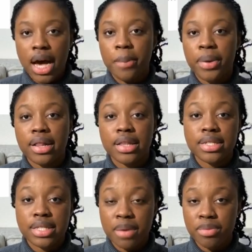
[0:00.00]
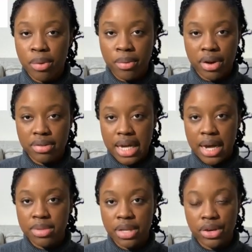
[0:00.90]
appear the same number of
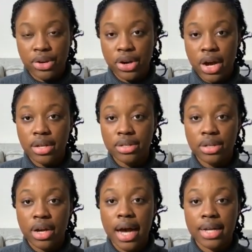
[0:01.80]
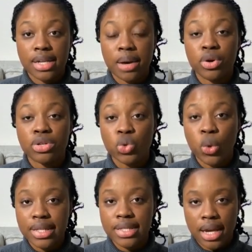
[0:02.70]
times in the Quran at about
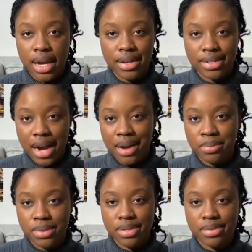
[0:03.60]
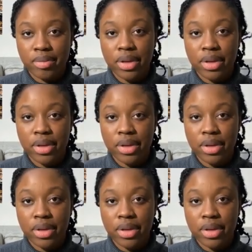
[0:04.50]
28 times.